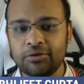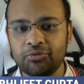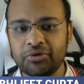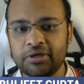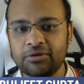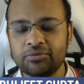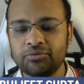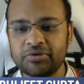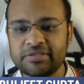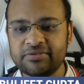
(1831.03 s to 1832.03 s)
Rook
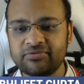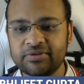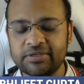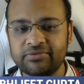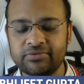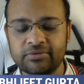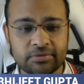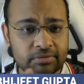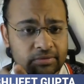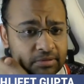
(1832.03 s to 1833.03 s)
b2, queen c5,
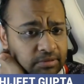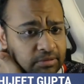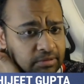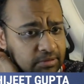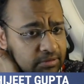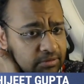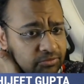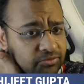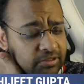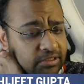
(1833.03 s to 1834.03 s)

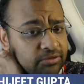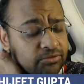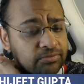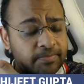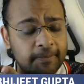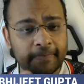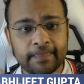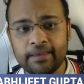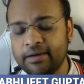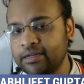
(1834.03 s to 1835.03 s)
rook c2,
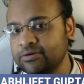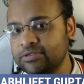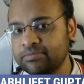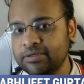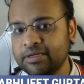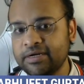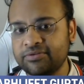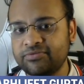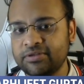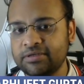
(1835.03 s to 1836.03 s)
and now simply knight
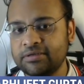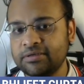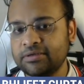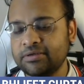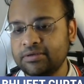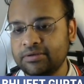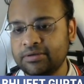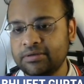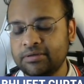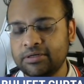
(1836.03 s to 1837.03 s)
f3.
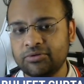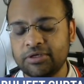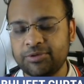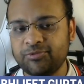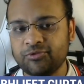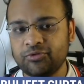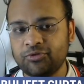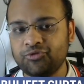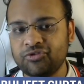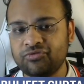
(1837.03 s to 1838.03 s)
Now the game is on
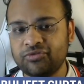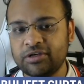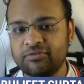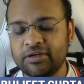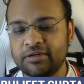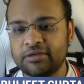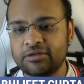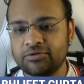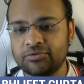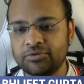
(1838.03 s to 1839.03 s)
rook c5, knight d2,
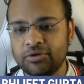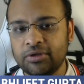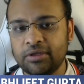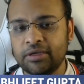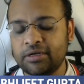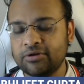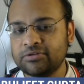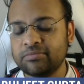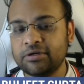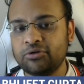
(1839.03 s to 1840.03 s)
and now
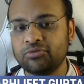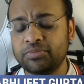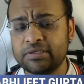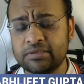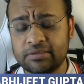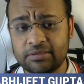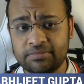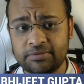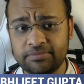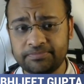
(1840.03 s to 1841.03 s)
simply two pieces up.